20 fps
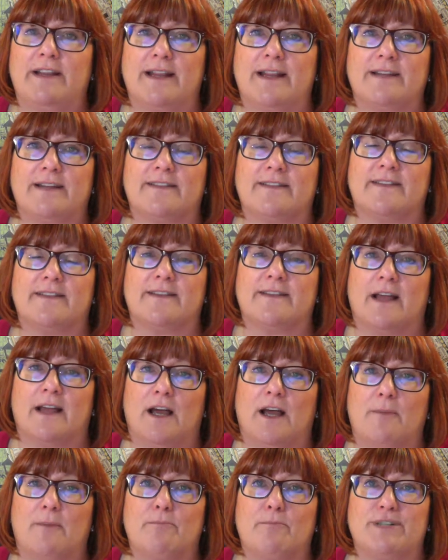that's
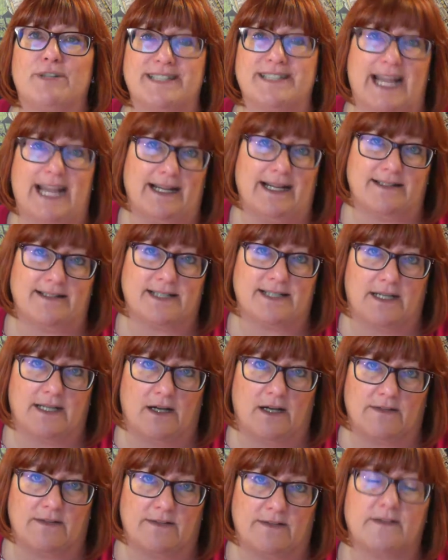protecting
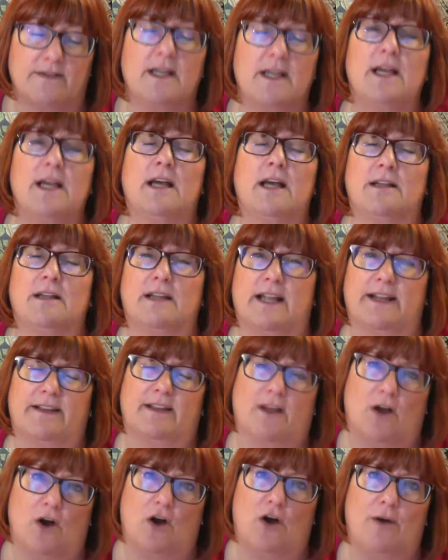us, like
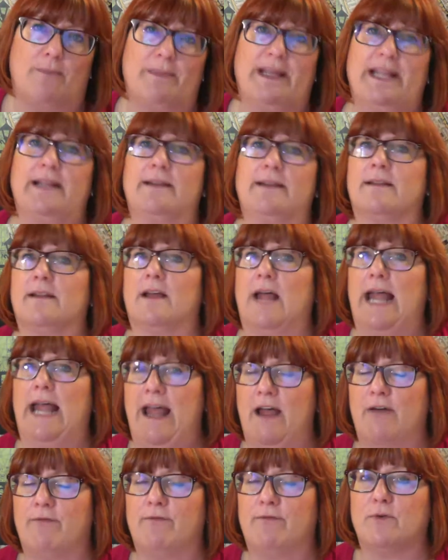the army and the
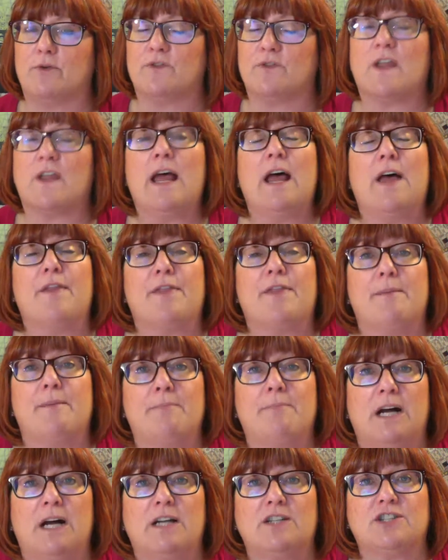air force. The
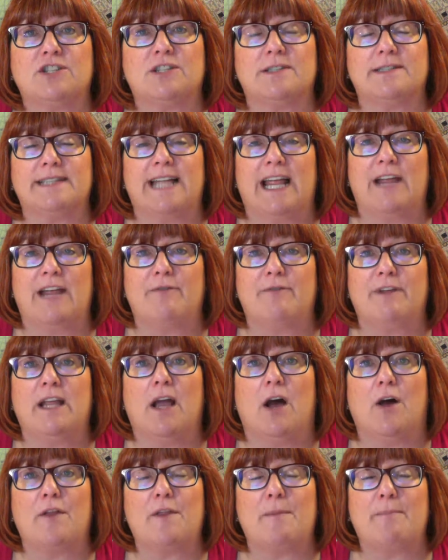merchant navy
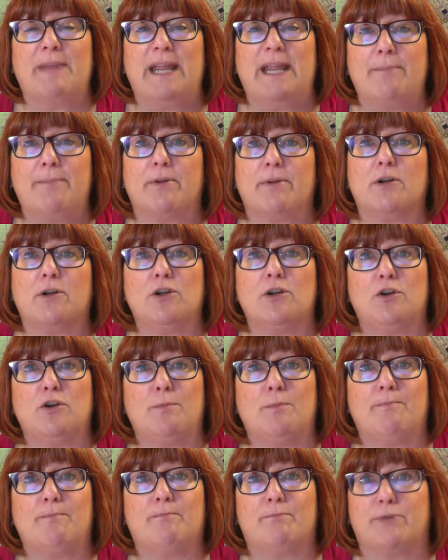are the people
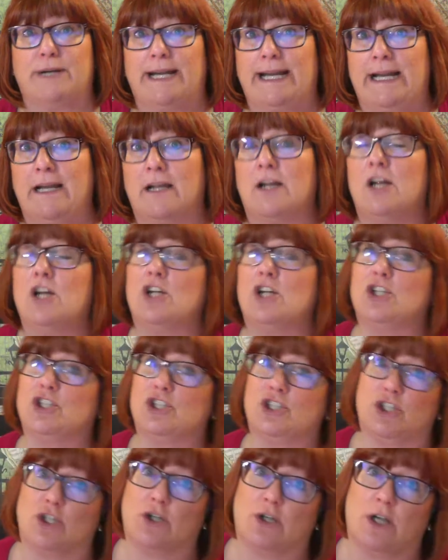who bring
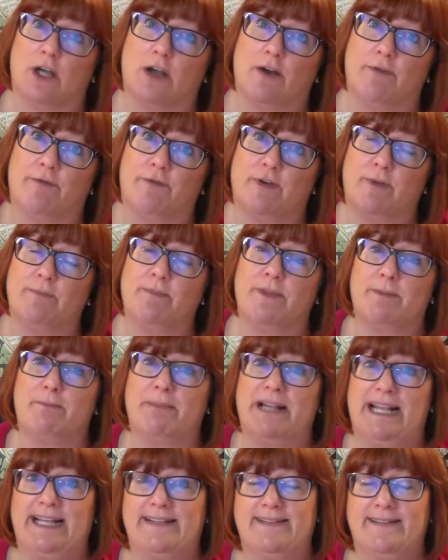sugar from the
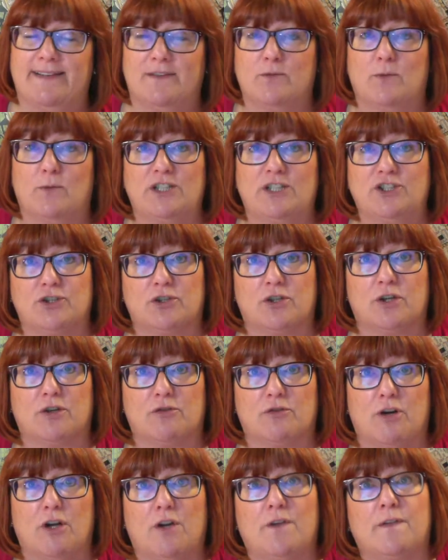places where sugar
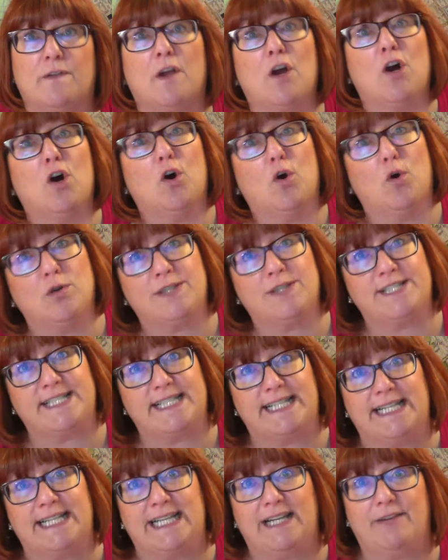grows, or
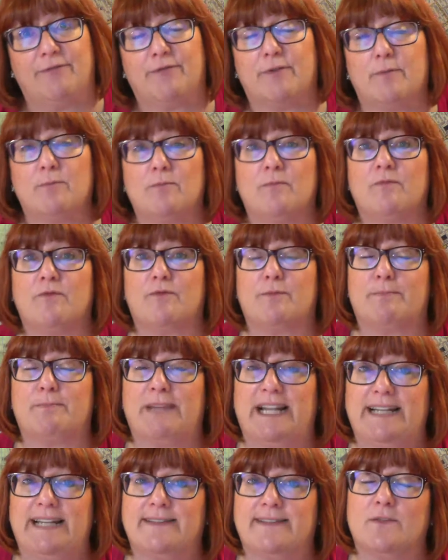tea from
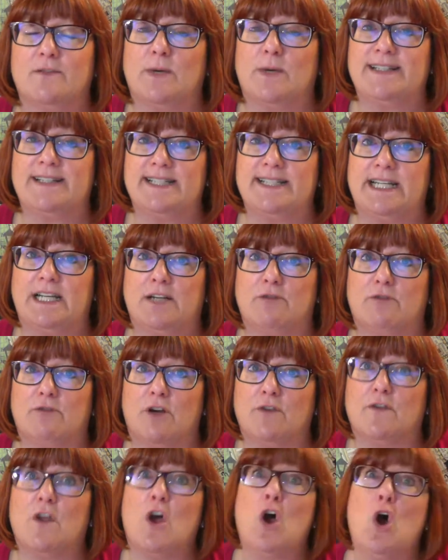places where tea
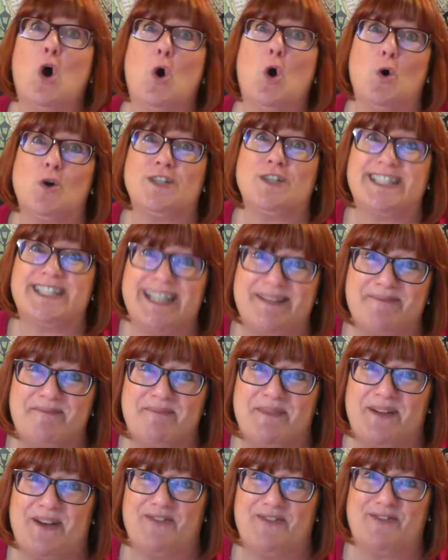grows, or
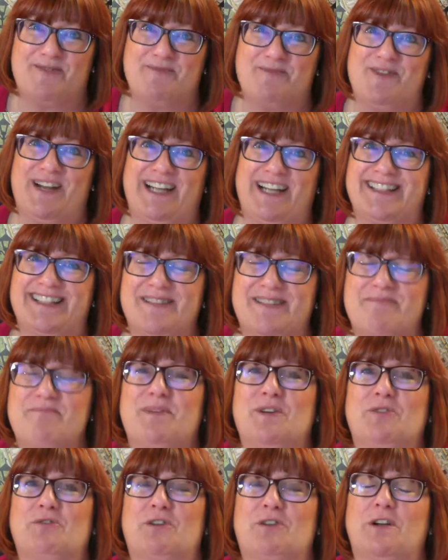timber from where timber
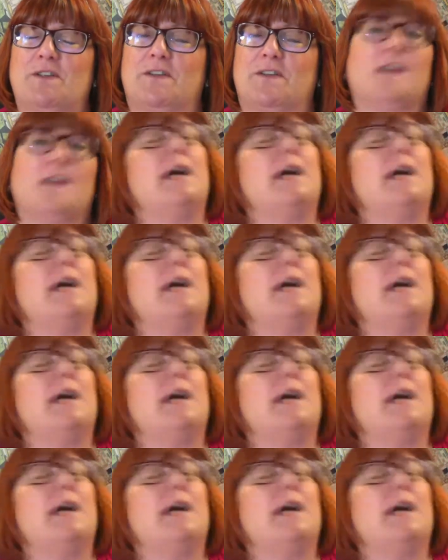grows.